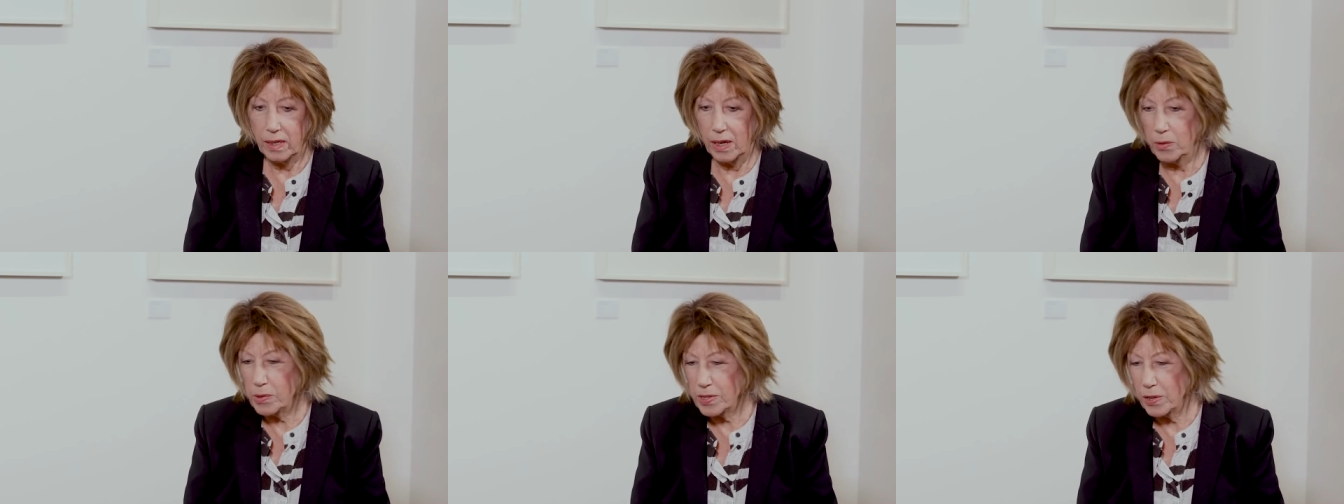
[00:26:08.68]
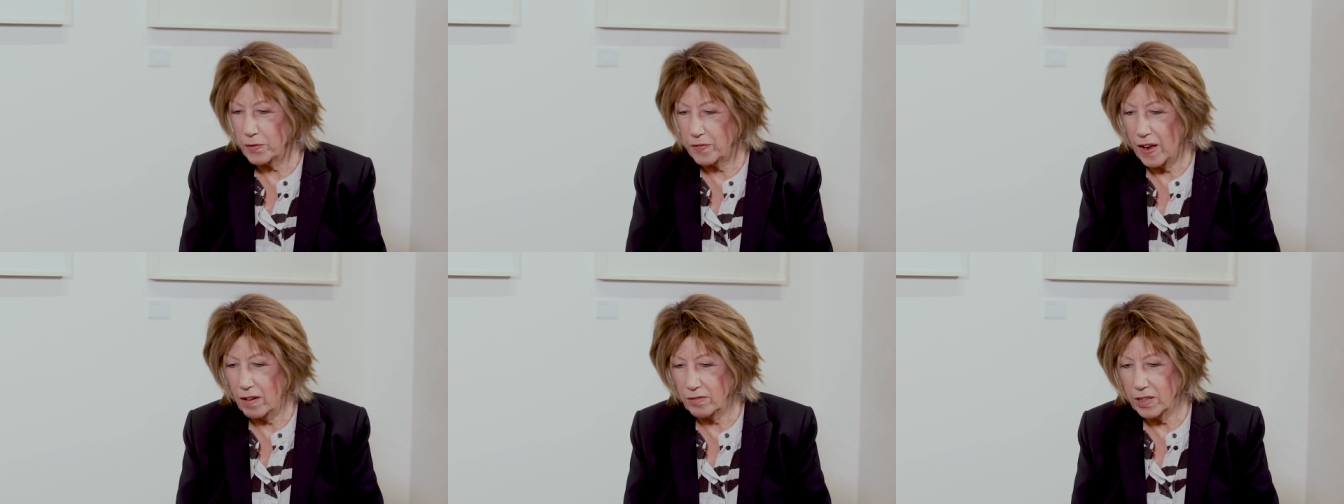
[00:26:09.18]
I also
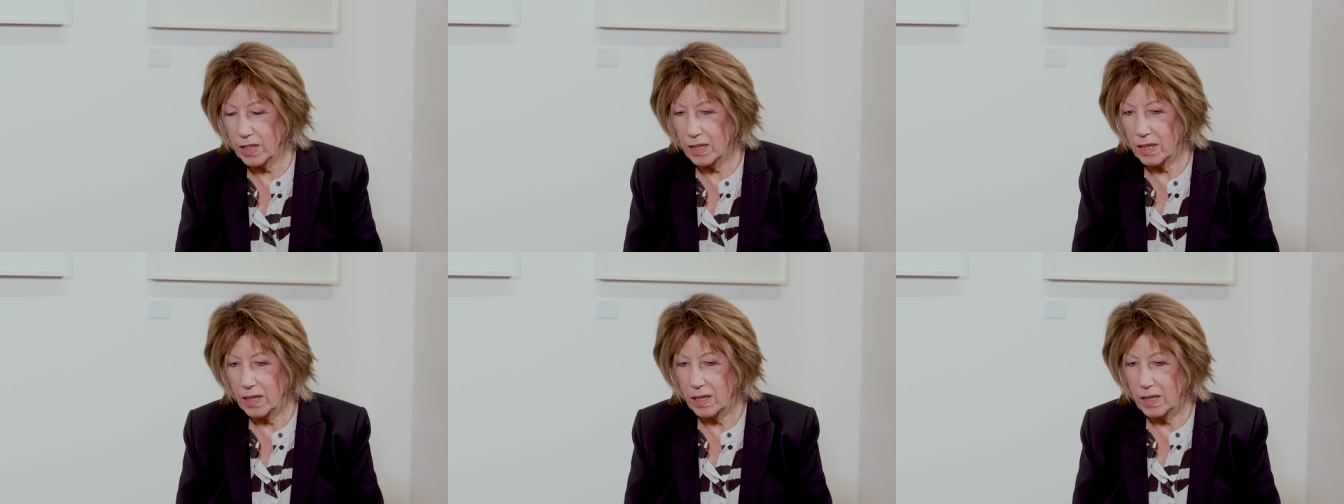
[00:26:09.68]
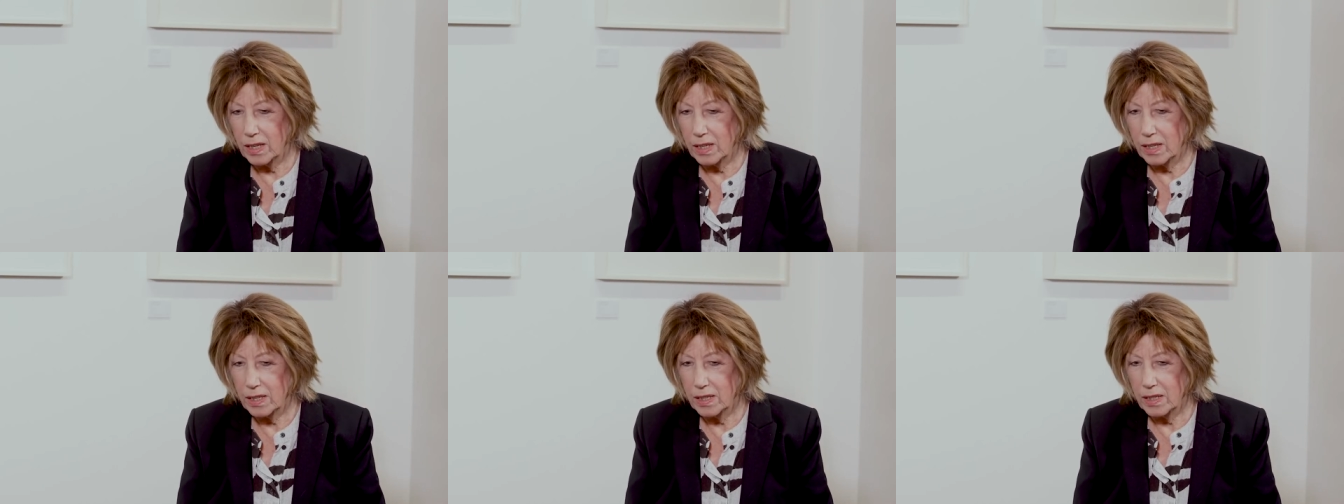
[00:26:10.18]
found that,
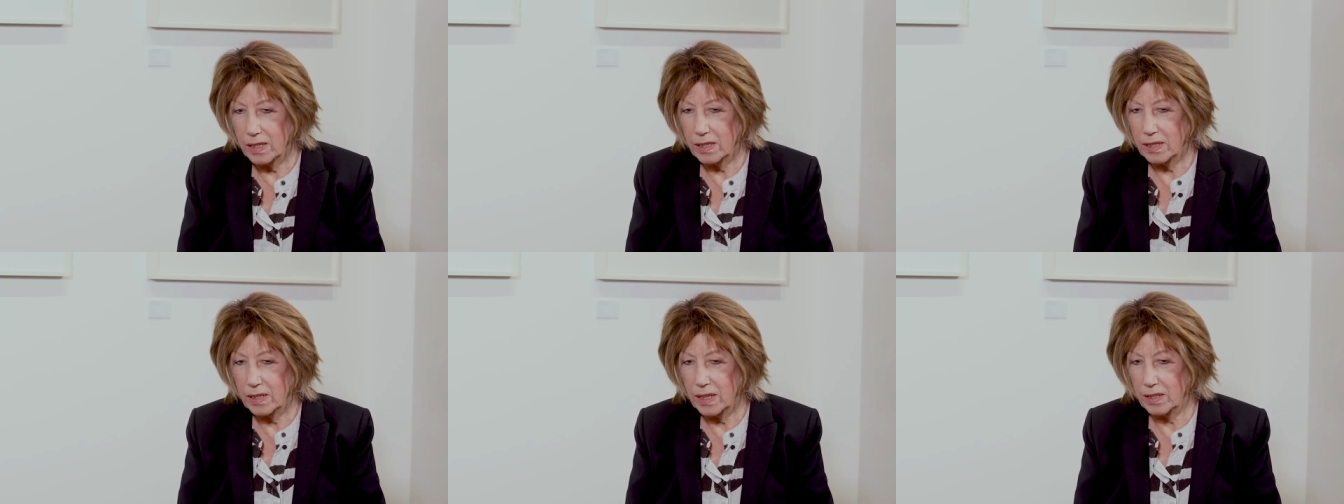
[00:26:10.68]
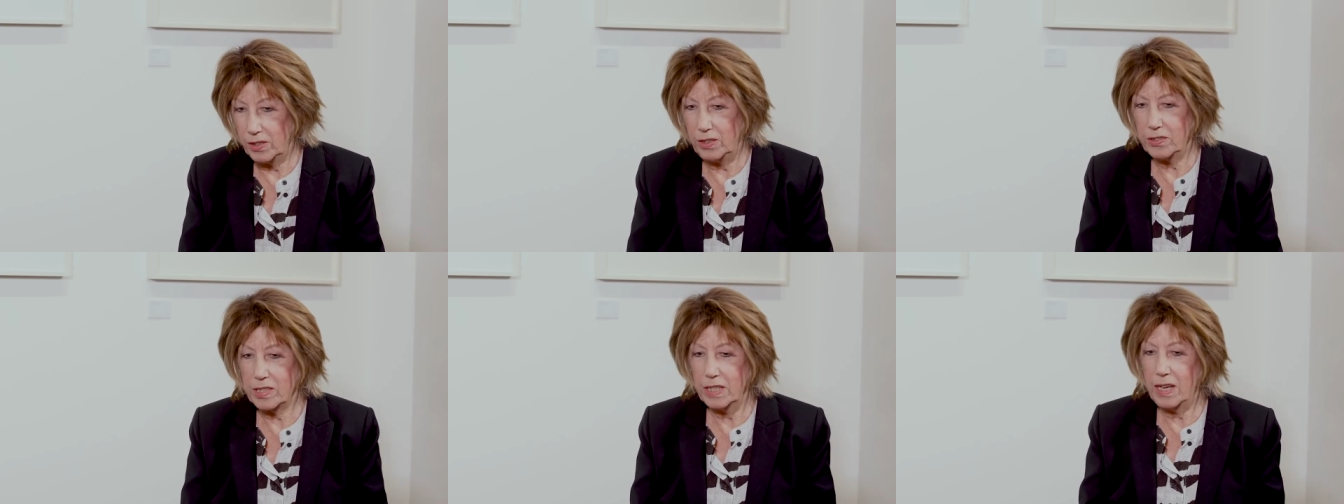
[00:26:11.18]

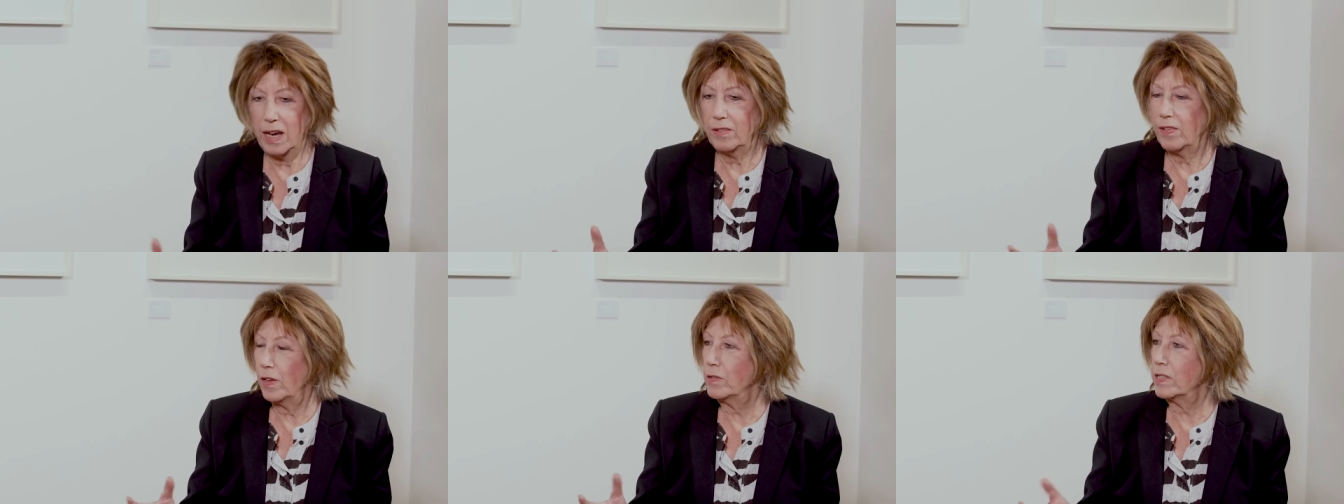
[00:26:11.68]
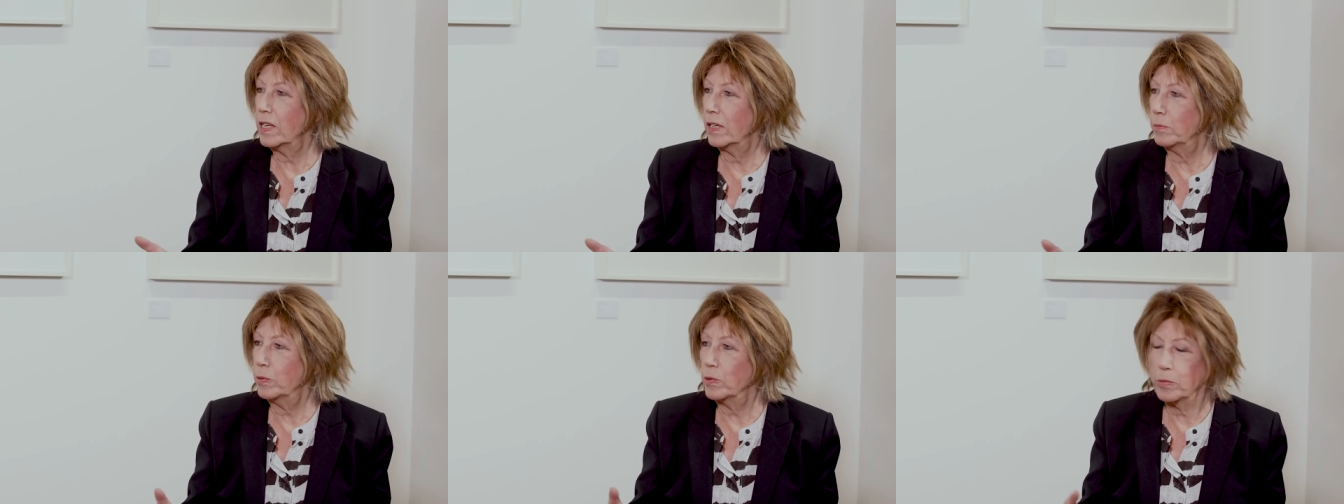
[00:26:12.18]
you see, none of those
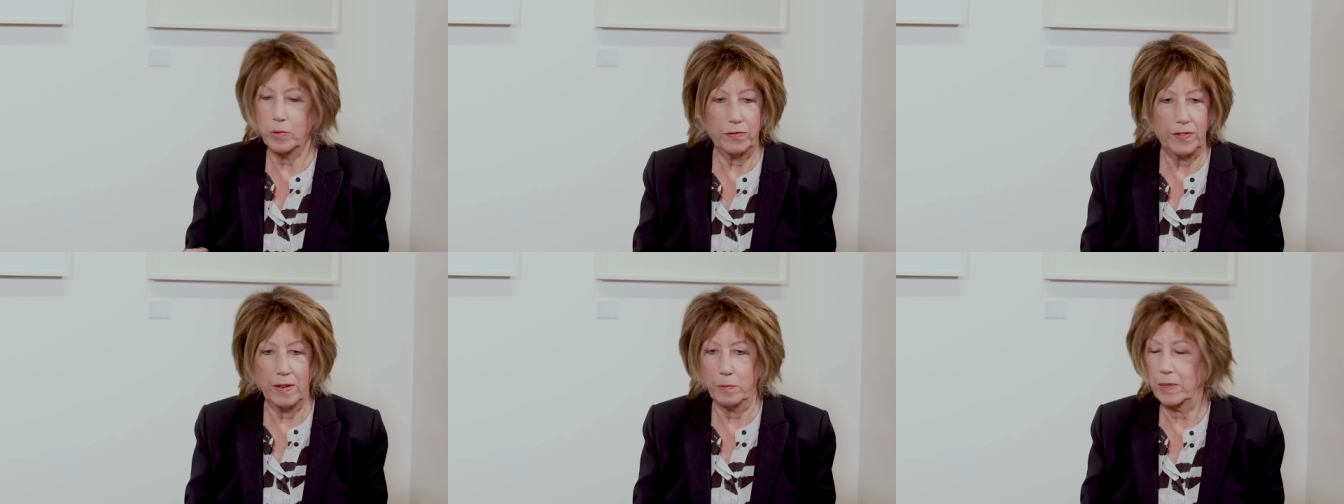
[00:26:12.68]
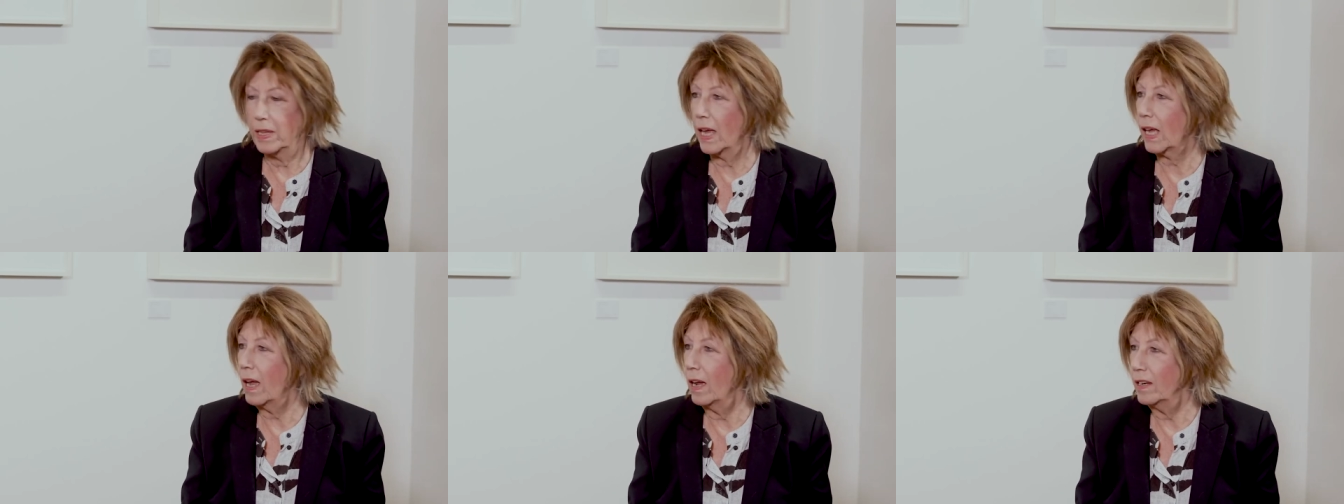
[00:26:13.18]
syllables would fit with
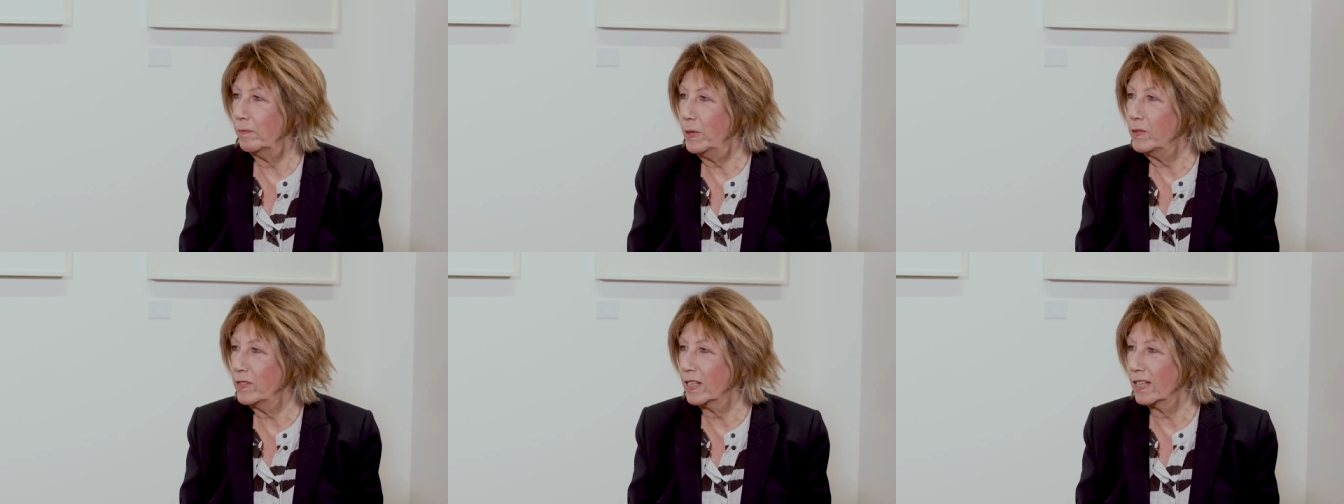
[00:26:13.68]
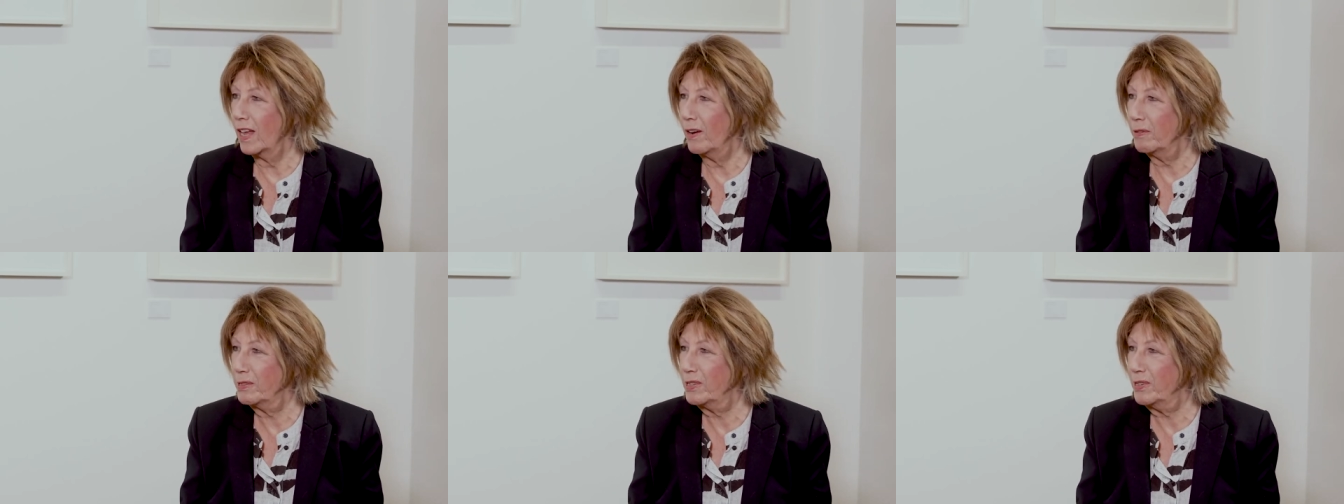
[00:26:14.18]
that kind of music that
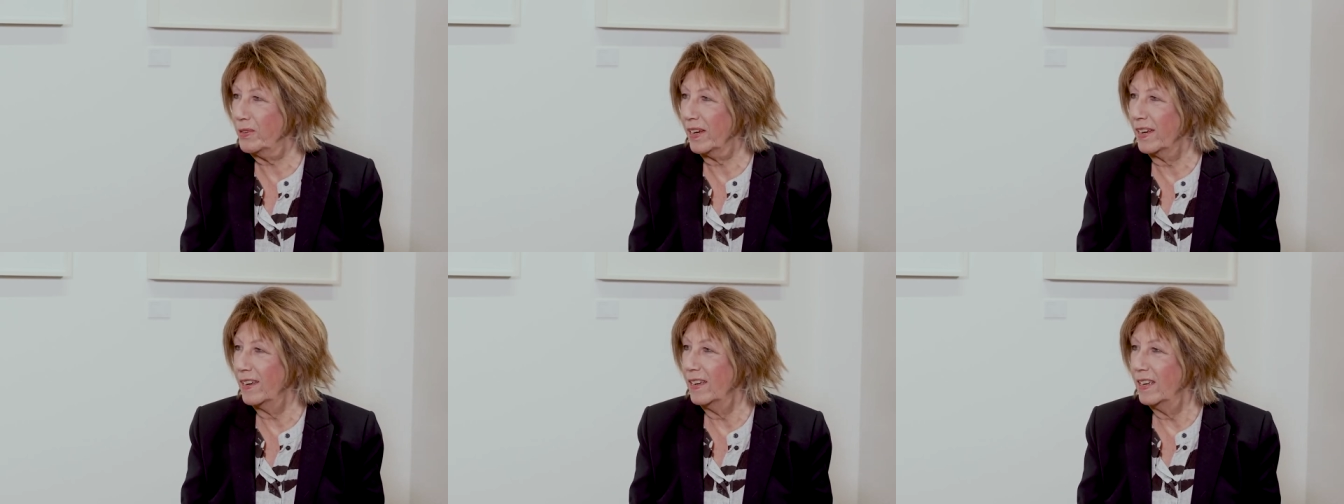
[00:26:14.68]
I was doing,